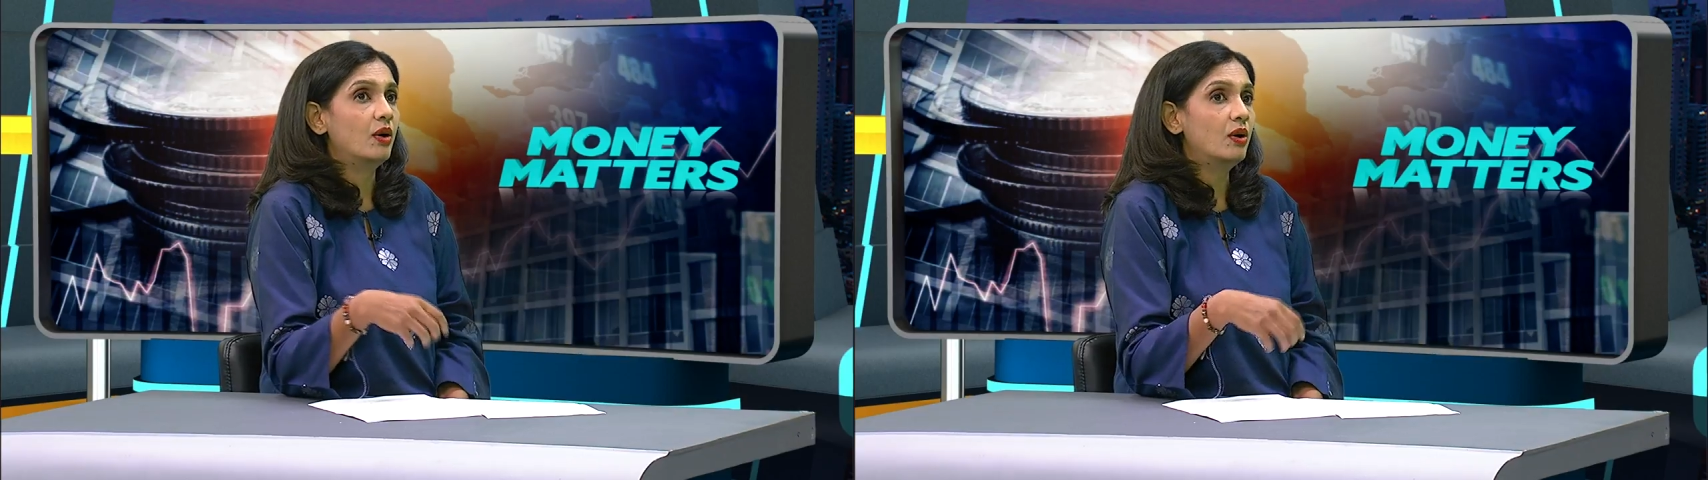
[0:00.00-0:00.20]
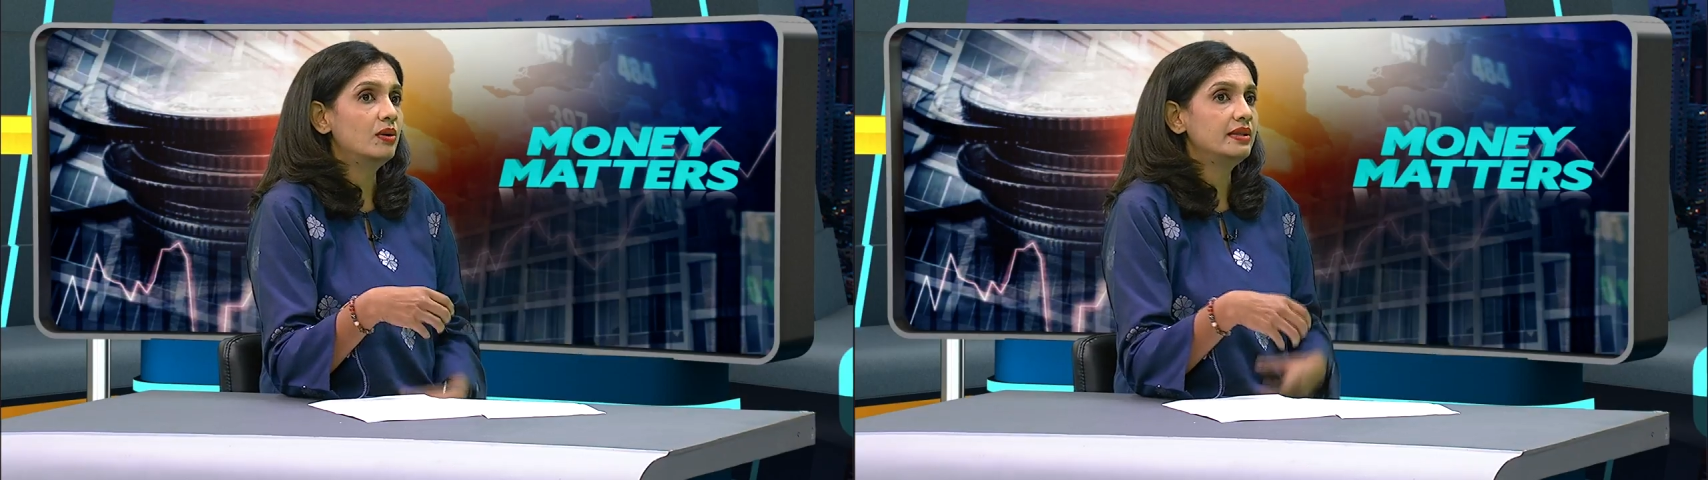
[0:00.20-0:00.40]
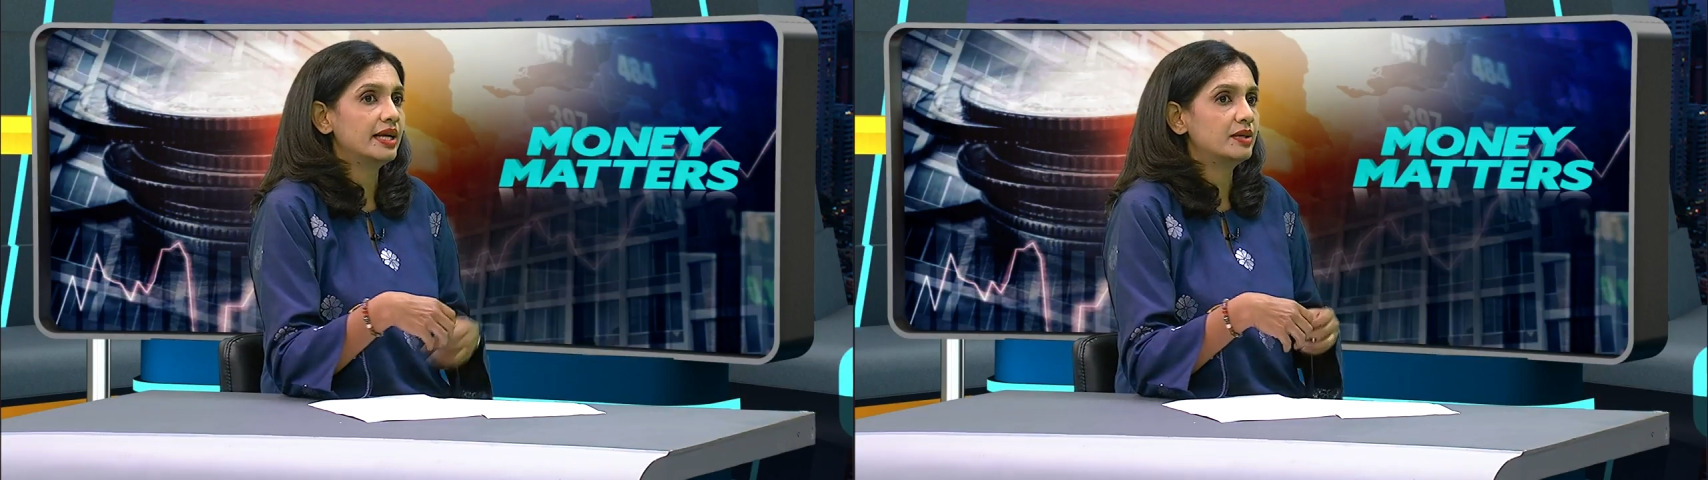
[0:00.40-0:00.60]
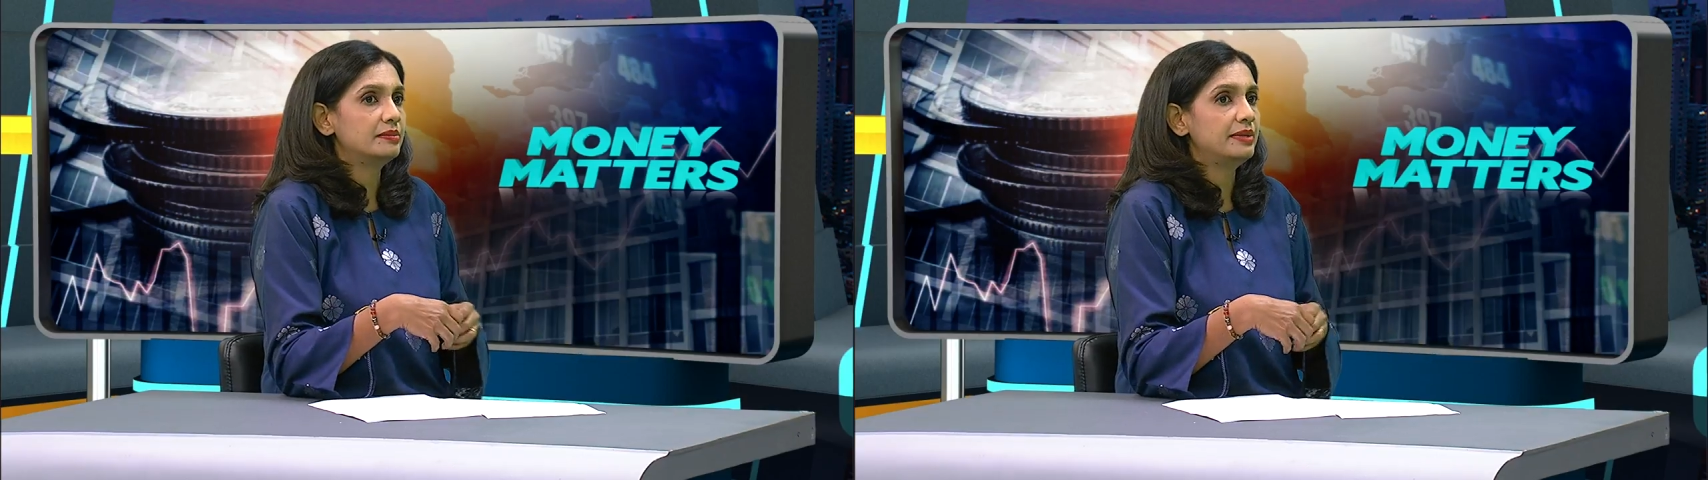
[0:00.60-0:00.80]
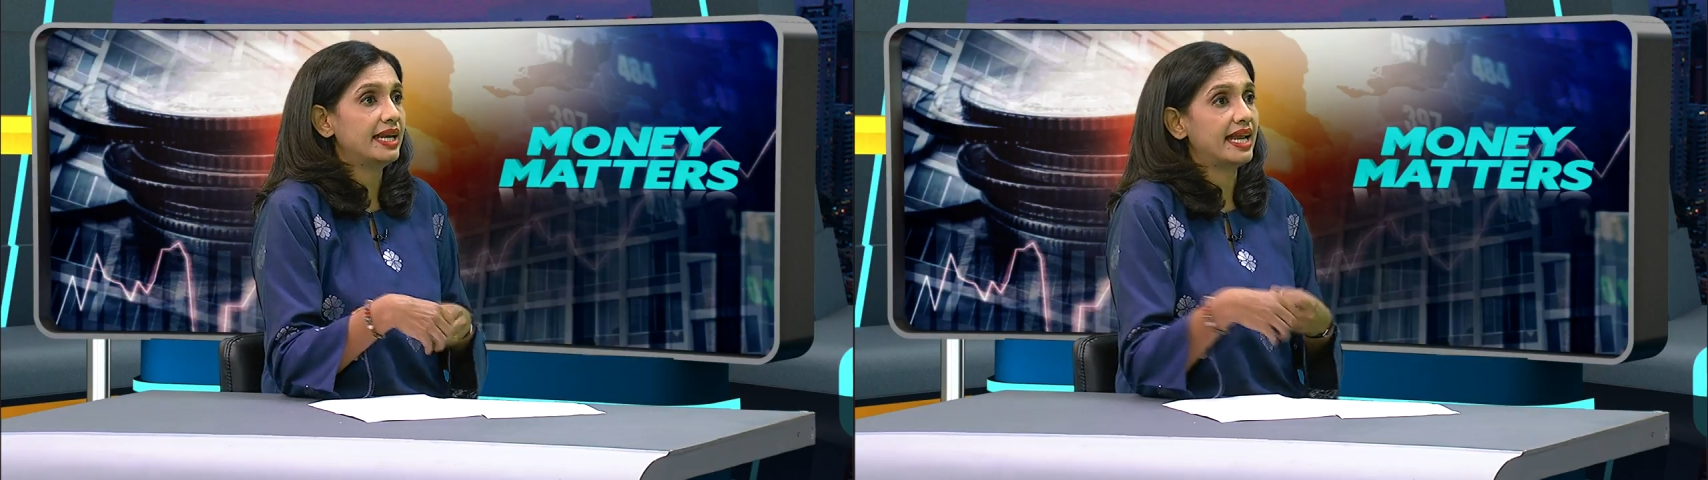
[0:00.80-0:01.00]
or there
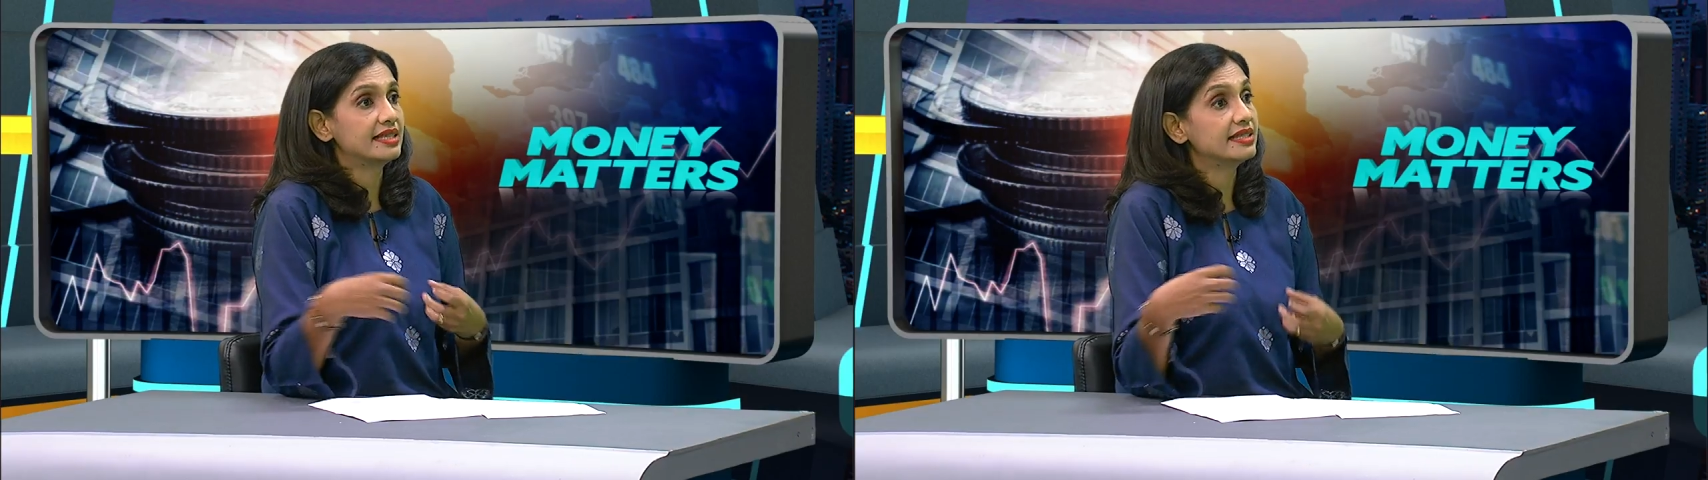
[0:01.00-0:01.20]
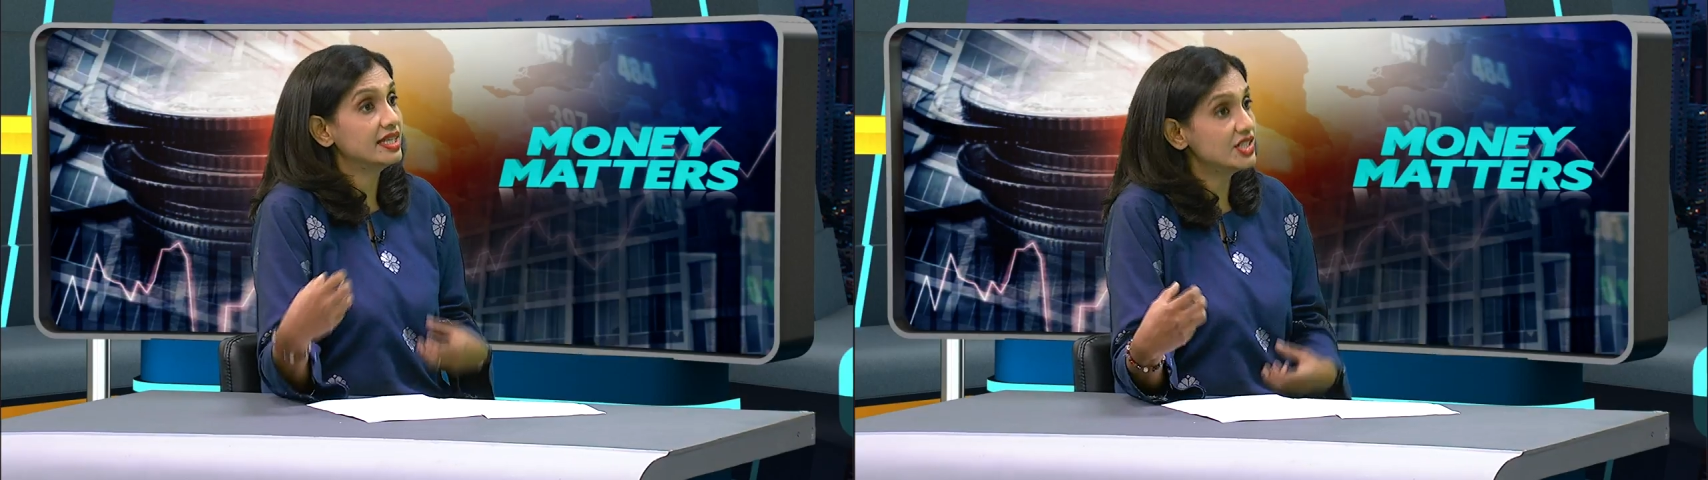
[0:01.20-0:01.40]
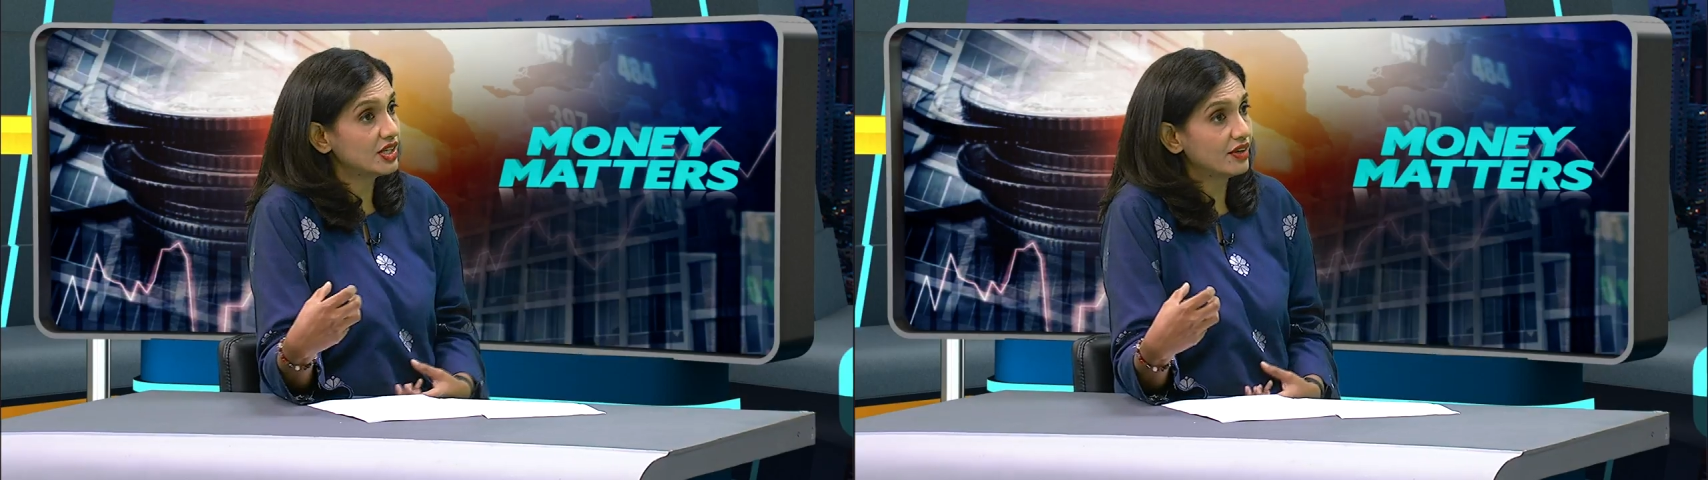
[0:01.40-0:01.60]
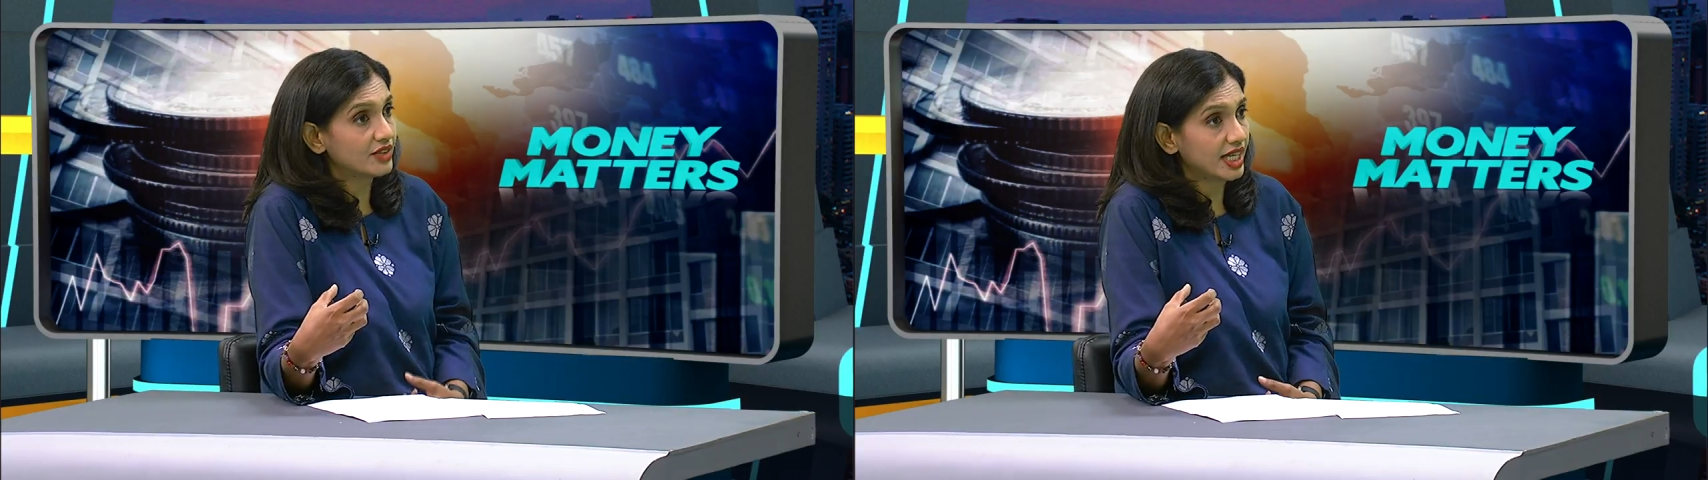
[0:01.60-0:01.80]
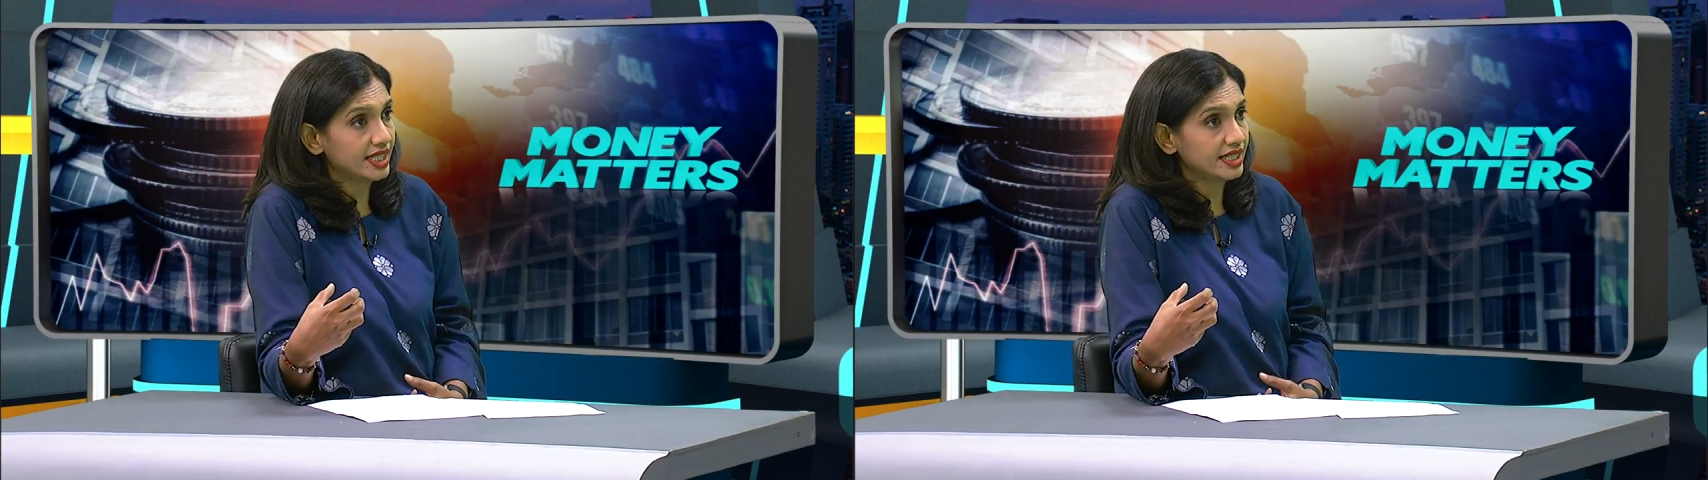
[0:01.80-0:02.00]
could be an extension
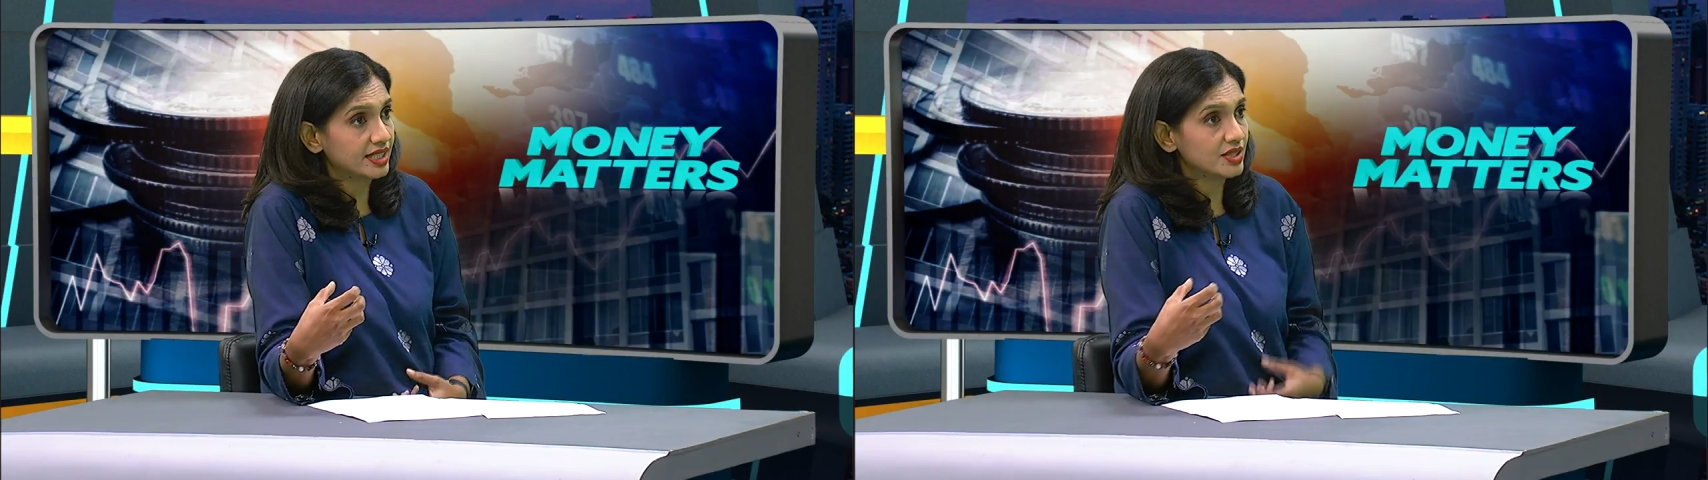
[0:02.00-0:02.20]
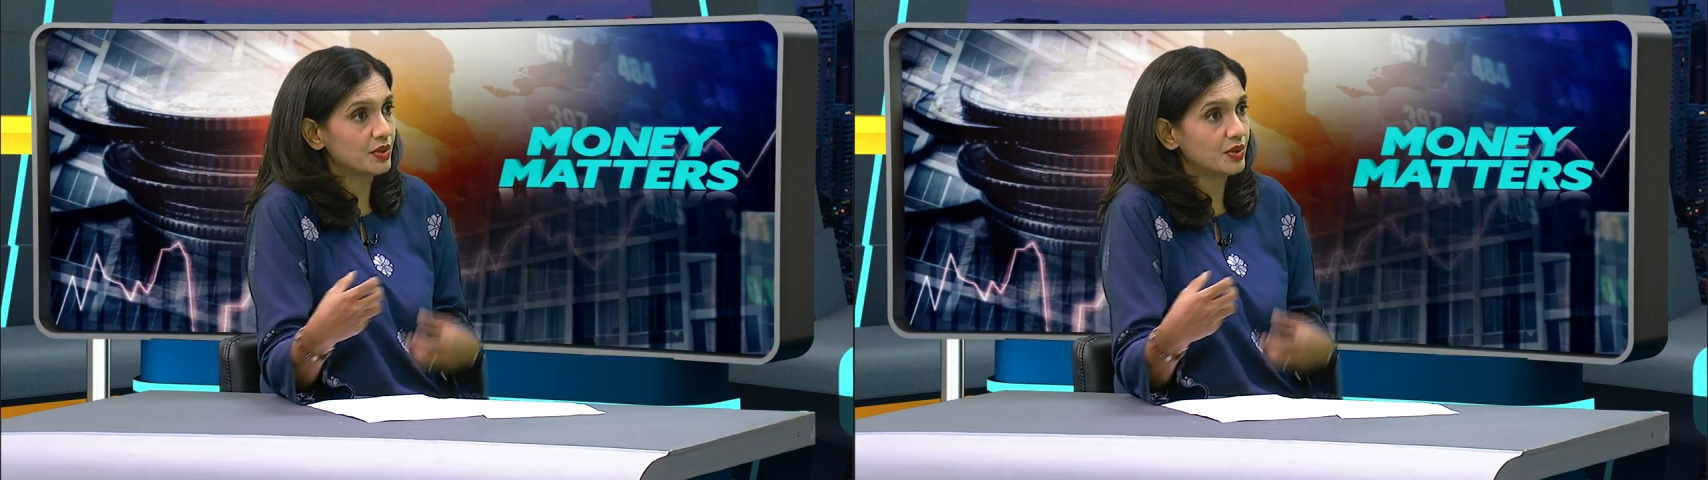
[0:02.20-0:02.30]
of tenure.